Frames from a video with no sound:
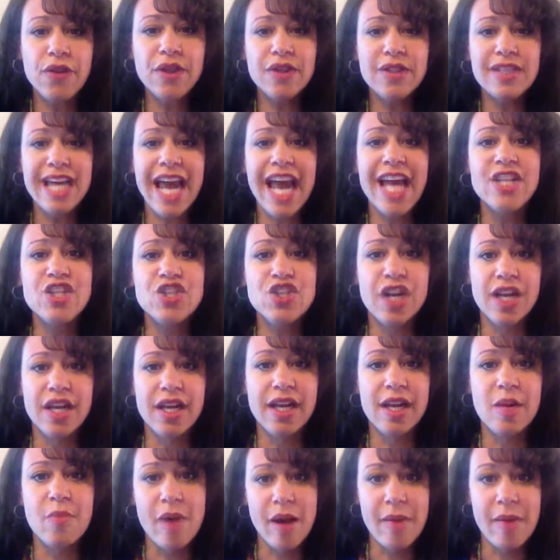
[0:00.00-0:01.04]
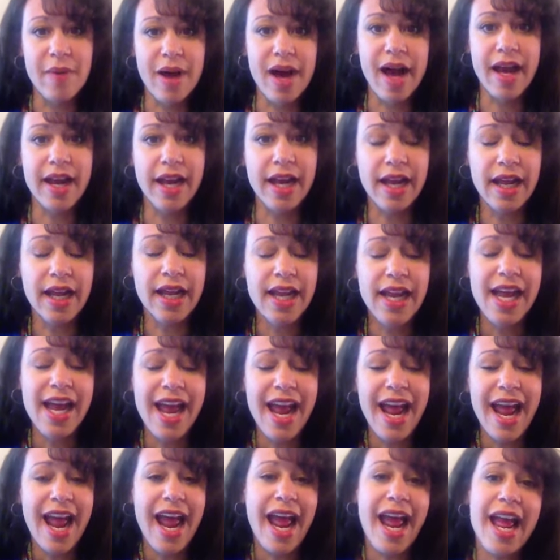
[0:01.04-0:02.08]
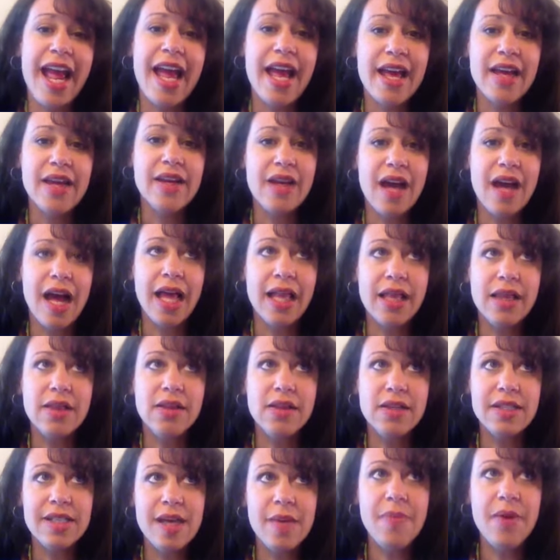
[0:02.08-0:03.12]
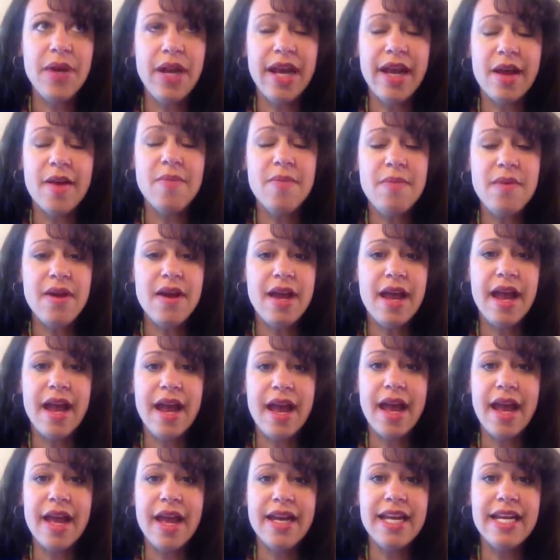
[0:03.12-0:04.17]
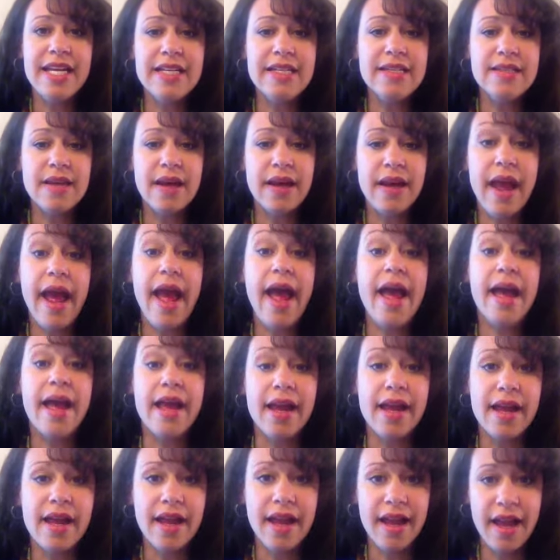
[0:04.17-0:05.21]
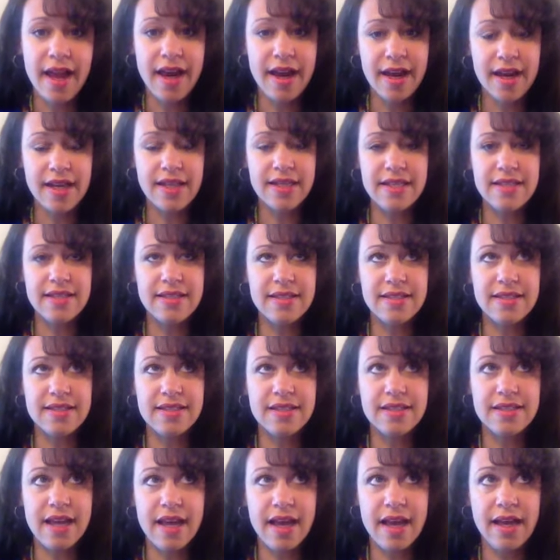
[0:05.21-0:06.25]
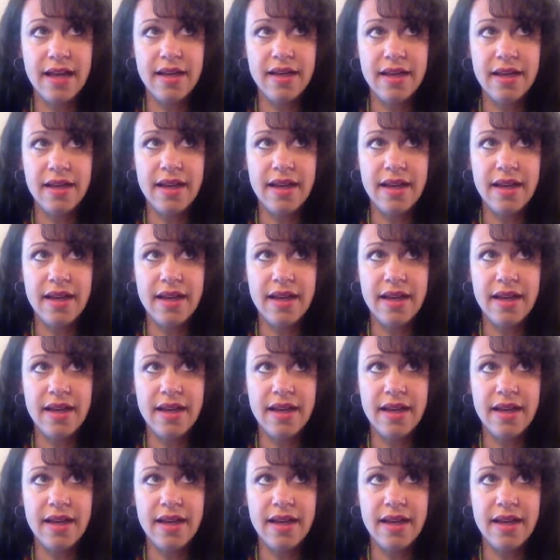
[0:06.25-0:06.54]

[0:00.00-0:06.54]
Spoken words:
tension in my body. And I looked up at him and he said, "Hey," and I said,